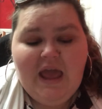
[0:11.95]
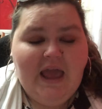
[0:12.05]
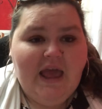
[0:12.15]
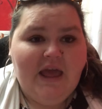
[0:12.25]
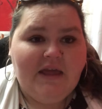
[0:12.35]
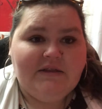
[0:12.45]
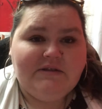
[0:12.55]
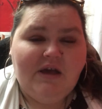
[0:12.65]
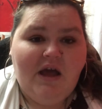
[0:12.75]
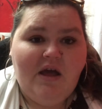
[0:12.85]

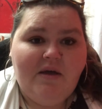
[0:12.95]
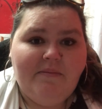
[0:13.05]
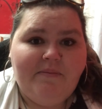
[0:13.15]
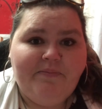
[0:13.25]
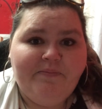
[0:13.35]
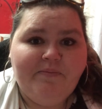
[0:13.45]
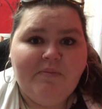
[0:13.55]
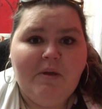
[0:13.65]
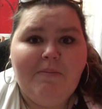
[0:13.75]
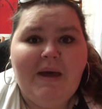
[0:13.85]
And um,
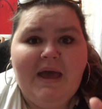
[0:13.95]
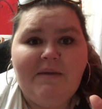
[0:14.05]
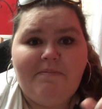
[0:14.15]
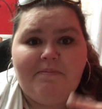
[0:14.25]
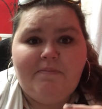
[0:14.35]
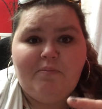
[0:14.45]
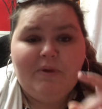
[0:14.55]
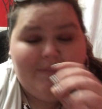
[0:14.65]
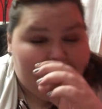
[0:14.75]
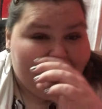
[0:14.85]
my
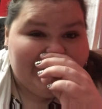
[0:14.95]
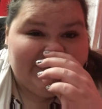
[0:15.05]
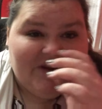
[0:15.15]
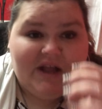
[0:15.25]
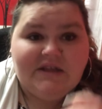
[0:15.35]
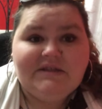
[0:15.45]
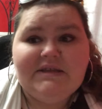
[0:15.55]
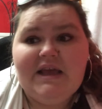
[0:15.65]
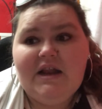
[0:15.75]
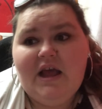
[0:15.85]
one of my best friends
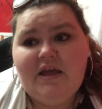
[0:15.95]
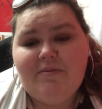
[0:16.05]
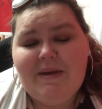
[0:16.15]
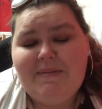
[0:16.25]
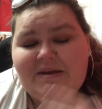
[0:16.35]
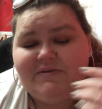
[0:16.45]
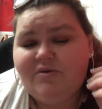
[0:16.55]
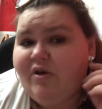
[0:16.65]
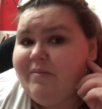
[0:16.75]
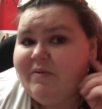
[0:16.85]
and I, my best
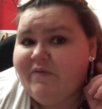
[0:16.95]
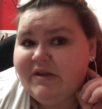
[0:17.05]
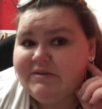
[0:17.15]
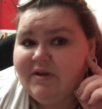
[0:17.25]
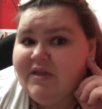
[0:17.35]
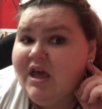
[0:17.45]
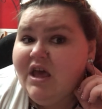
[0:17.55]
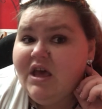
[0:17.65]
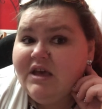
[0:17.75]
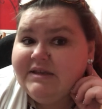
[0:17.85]
friend who I've been friends with,
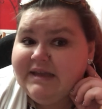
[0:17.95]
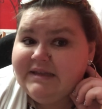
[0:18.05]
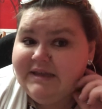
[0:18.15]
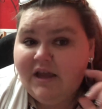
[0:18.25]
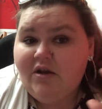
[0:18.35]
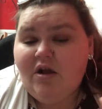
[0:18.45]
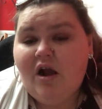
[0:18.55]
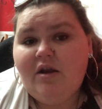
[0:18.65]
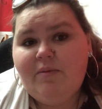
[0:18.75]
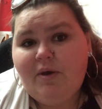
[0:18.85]
since
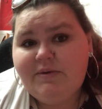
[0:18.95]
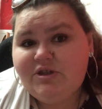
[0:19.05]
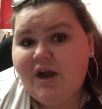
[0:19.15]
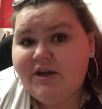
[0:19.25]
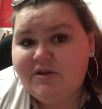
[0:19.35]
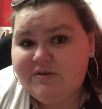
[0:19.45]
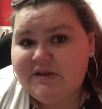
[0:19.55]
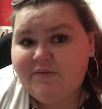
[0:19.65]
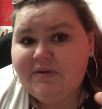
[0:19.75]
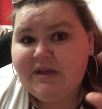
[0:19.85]
kindergarten, we always try to do
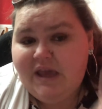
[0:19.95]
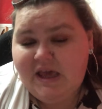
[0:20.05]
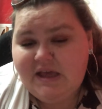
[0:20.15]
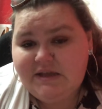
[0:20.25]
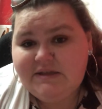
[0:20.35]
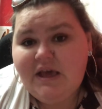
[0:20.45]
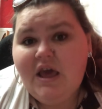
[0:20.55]
stuff with the kids.